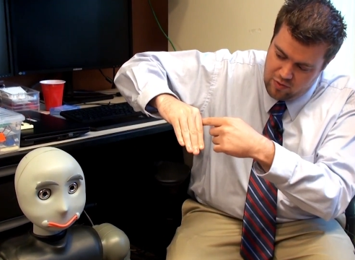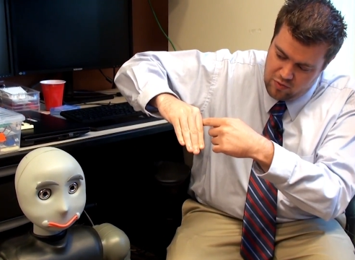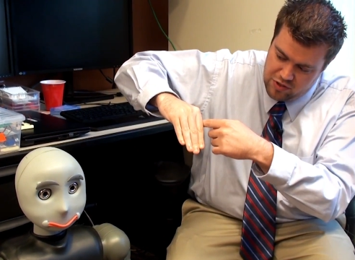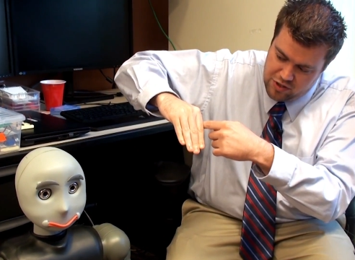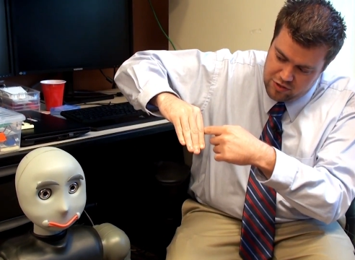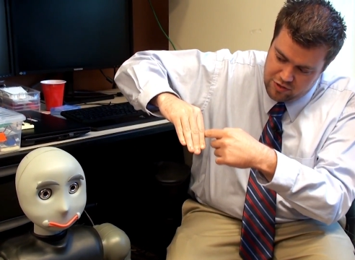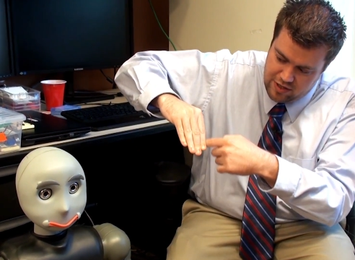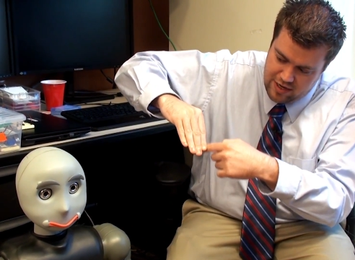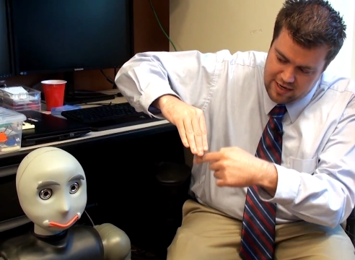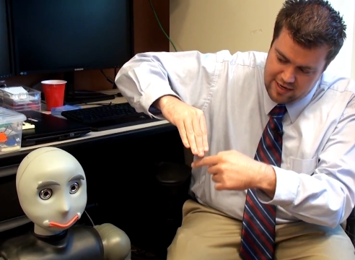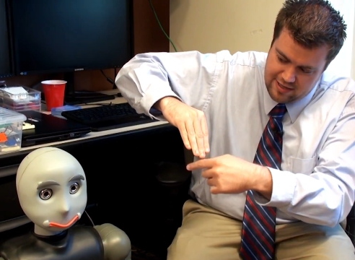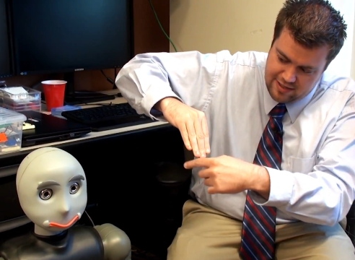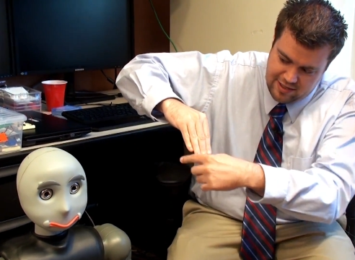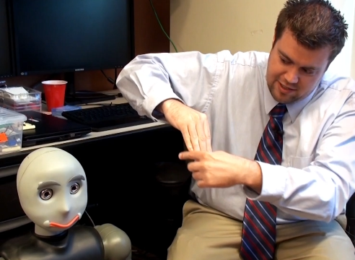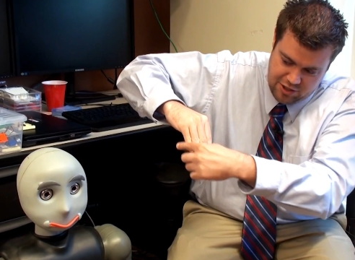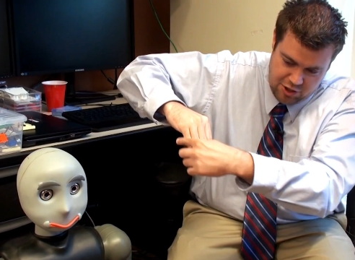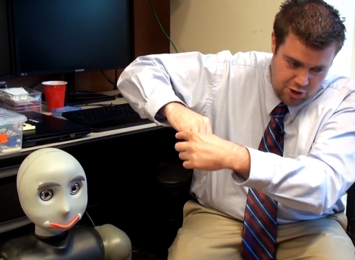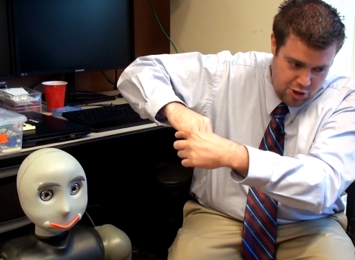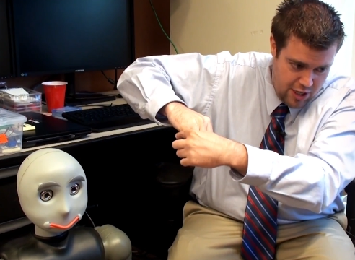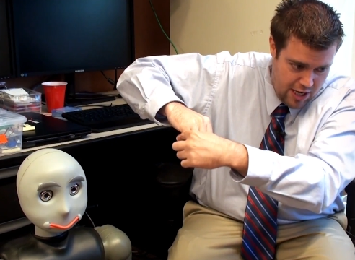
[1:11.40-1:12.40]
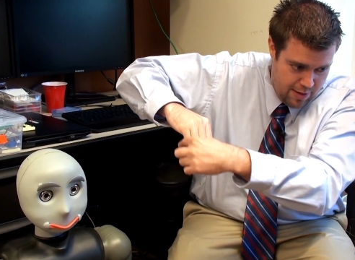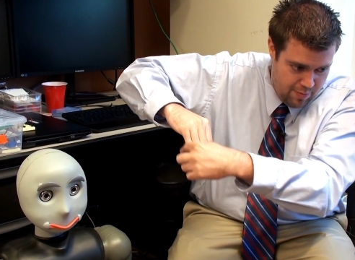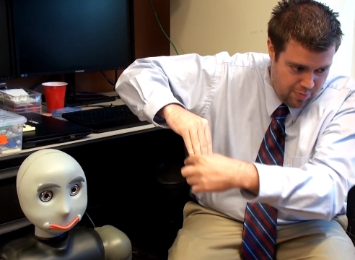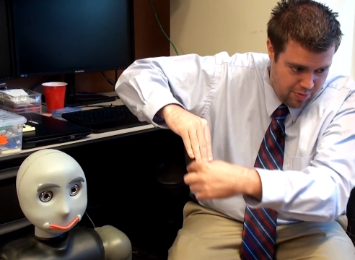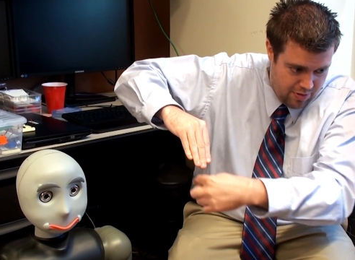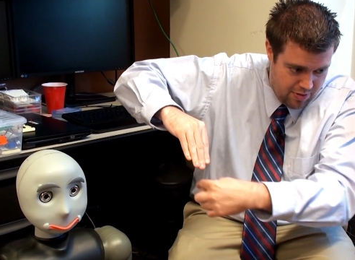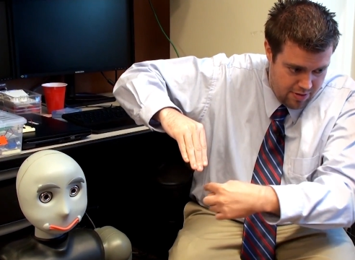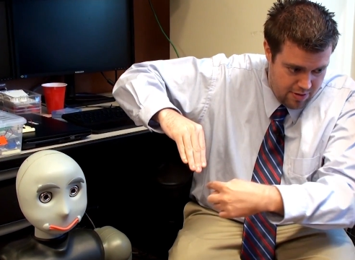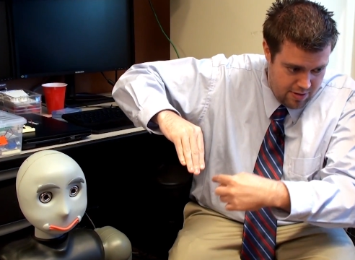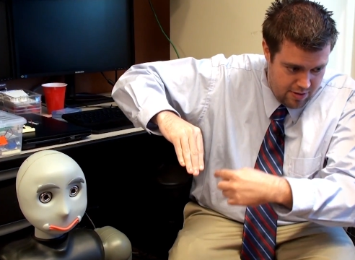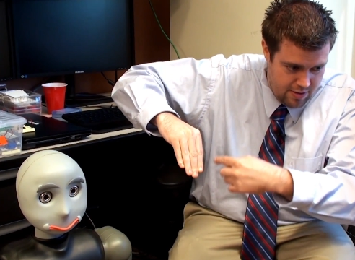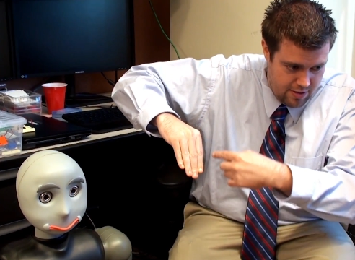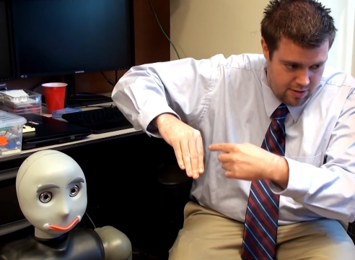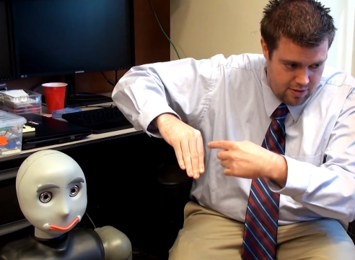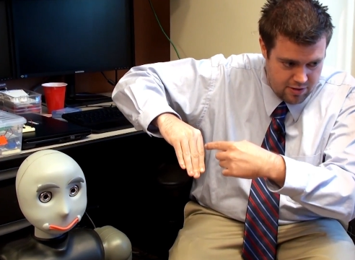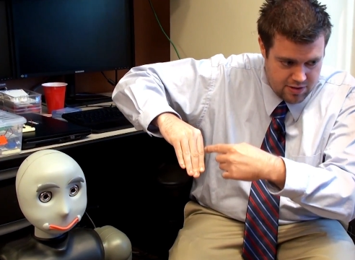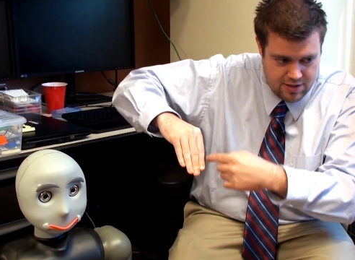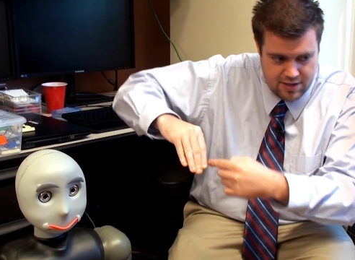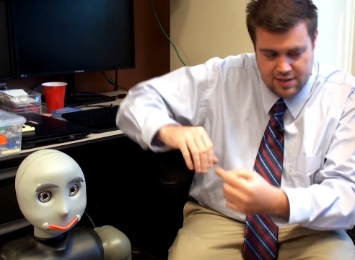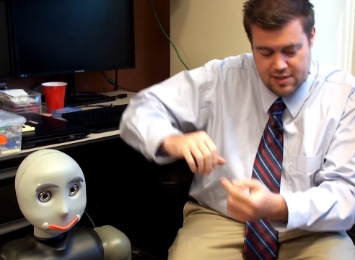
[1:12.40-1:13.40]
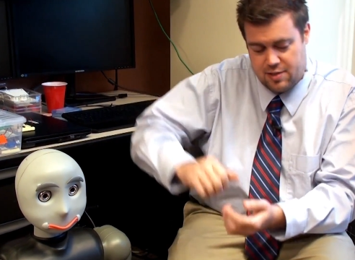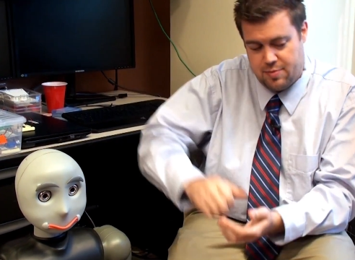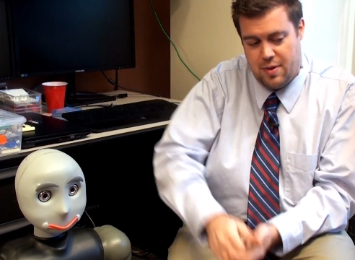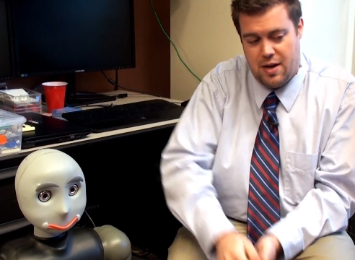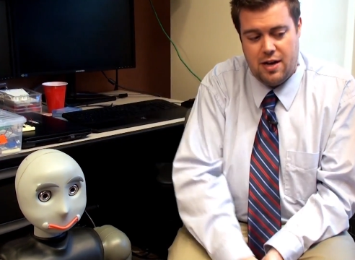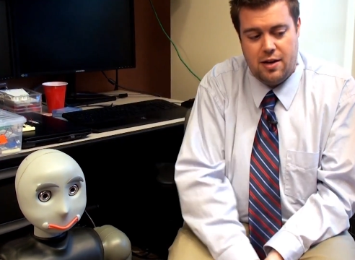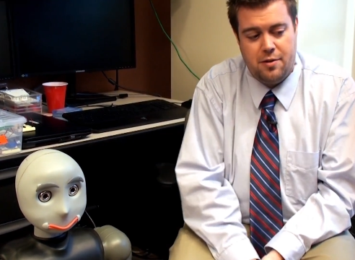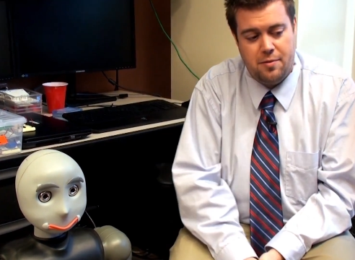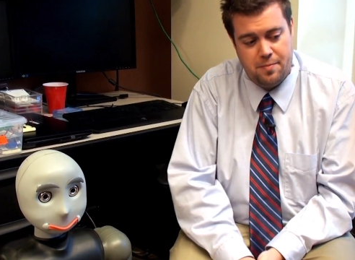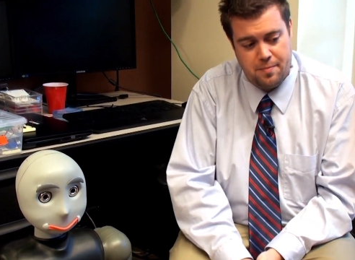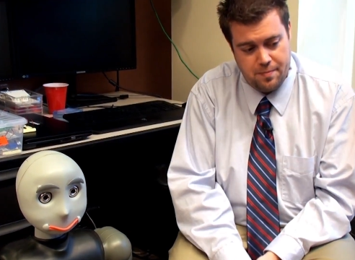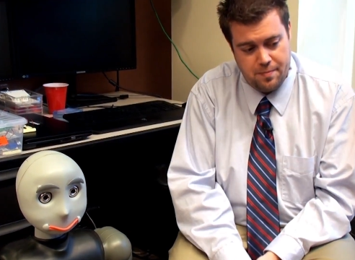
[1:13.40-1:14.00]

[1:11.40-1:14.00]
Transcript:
Speaker 1: And what you'll get is this shape that looks like a smile.